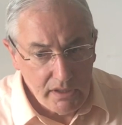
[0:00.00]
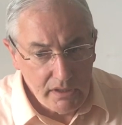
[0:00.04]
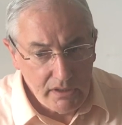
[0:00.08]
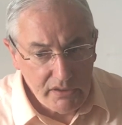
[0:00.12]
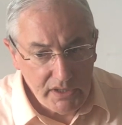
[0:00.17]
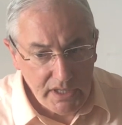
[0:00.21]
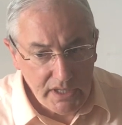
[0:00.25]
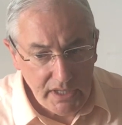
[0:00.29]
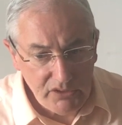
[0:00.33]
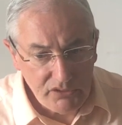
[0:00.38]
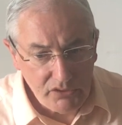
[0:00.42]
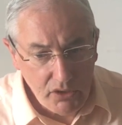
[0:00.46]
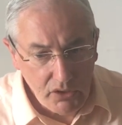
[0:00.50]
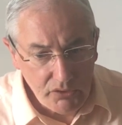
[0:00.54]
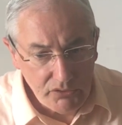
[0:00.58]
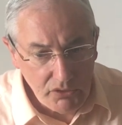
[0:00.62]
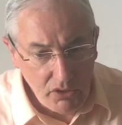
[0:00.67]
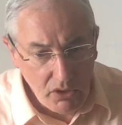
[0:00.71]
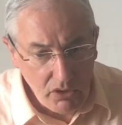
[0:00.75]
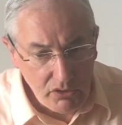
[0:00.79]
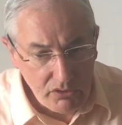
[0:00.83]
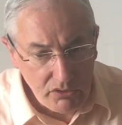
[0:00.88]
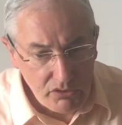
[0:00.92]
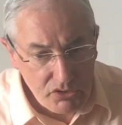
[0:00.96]
These are
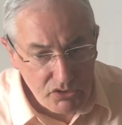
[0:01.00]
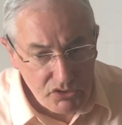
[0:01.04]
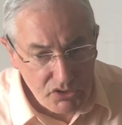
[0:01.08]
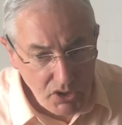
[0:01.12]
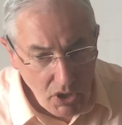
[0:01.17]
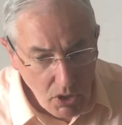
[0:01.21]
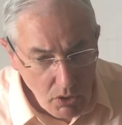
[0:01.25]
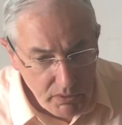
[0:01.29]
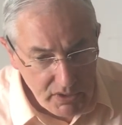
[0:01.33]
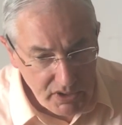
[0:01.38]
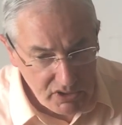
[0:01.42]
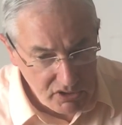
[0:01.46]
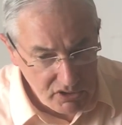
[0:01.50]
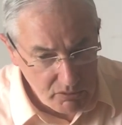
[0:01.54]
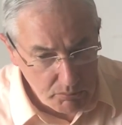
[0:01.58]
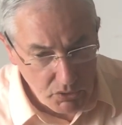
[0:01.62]
not shown in the